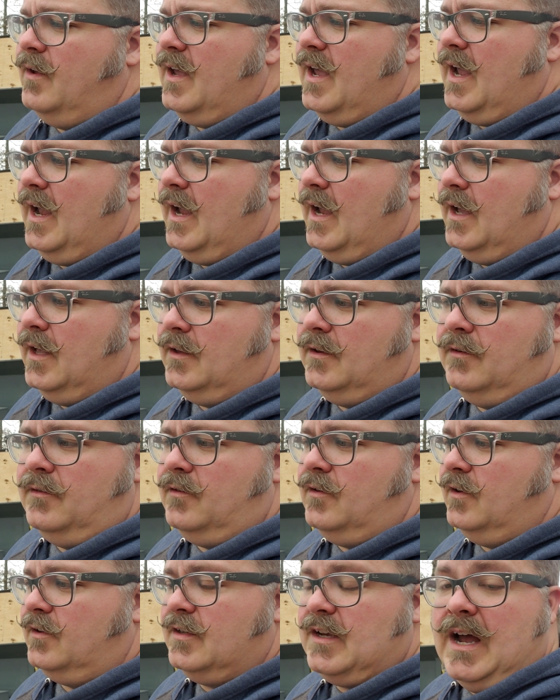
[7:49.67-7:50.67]
And
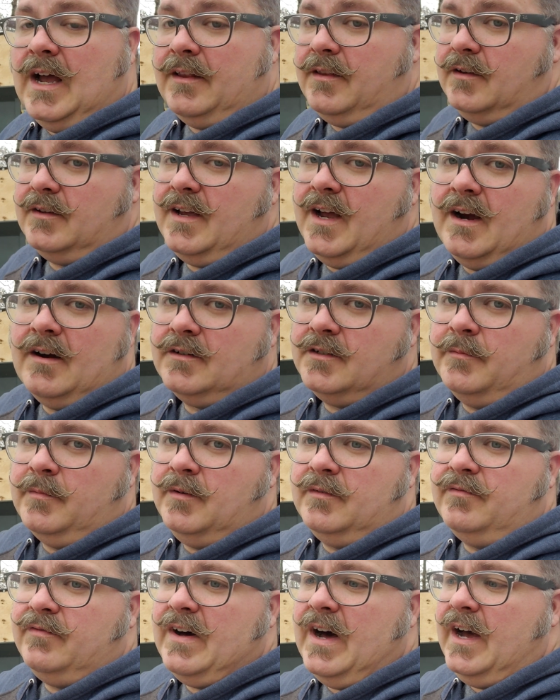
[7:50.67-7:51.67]
the tires have
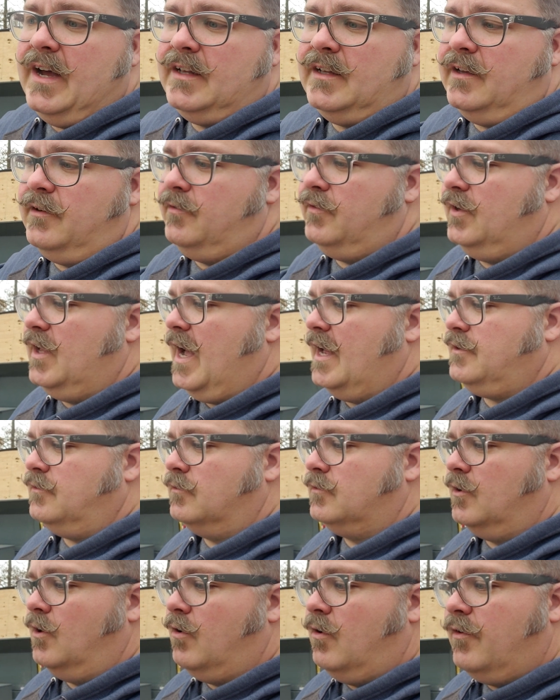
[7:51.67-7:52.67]
been fine. I
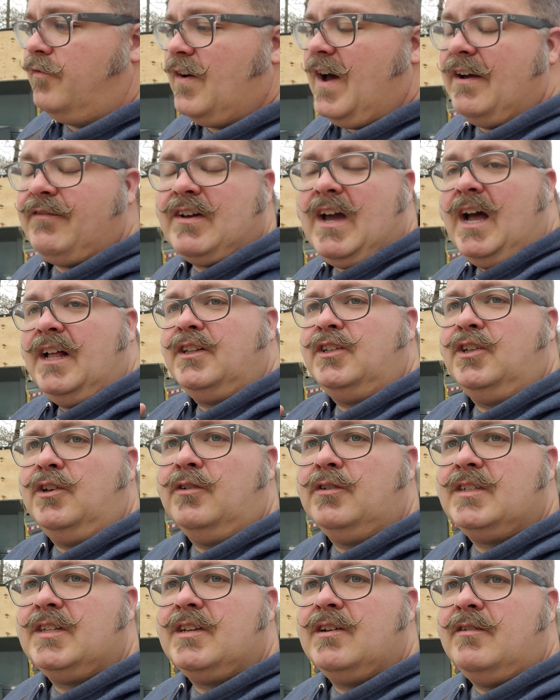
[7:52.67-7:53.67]
don't know if I've gotten
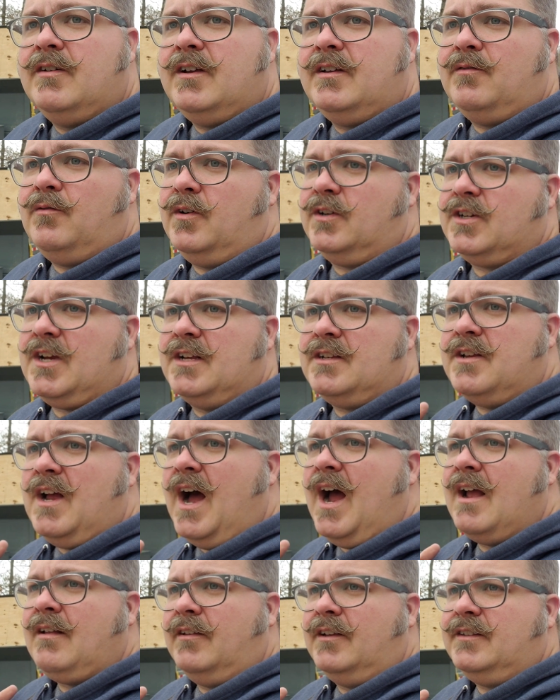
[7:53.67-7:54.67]
used to it, which I
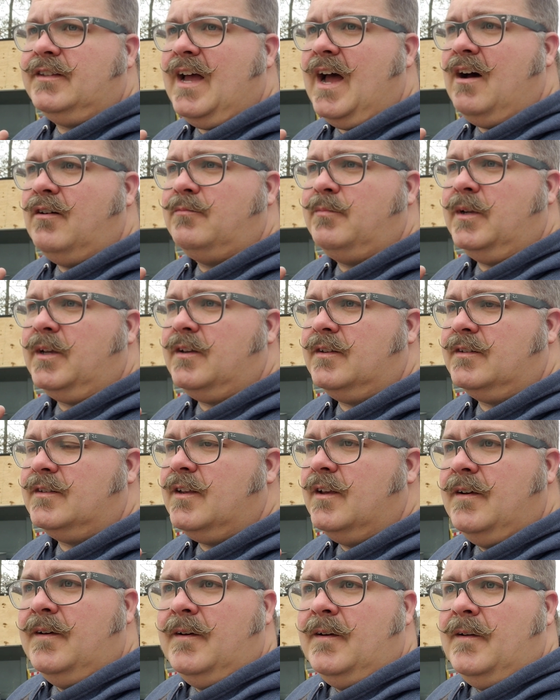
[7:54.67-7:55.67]
highly doubt, because
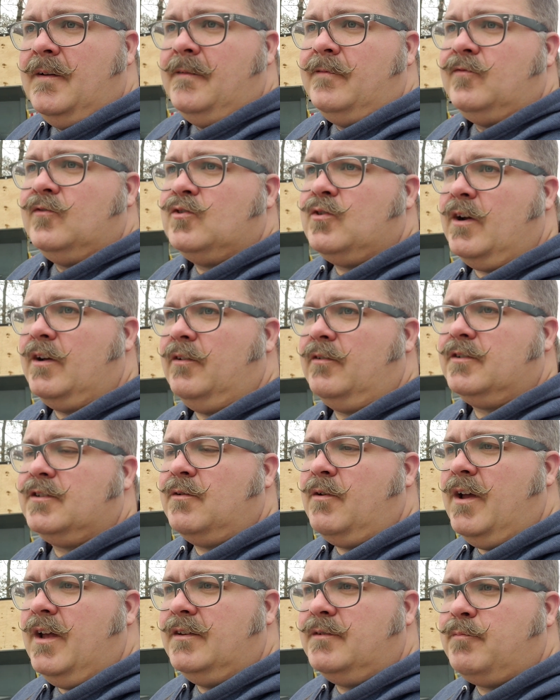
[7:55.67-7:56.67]
trailer
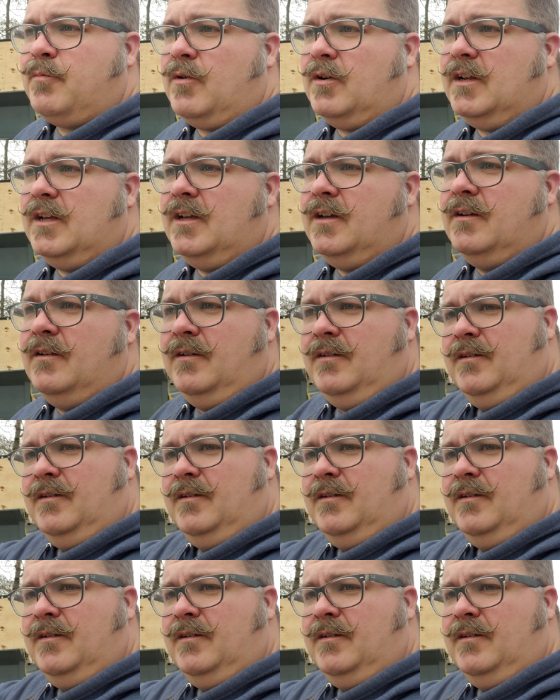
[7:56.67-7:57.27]
sway is pretty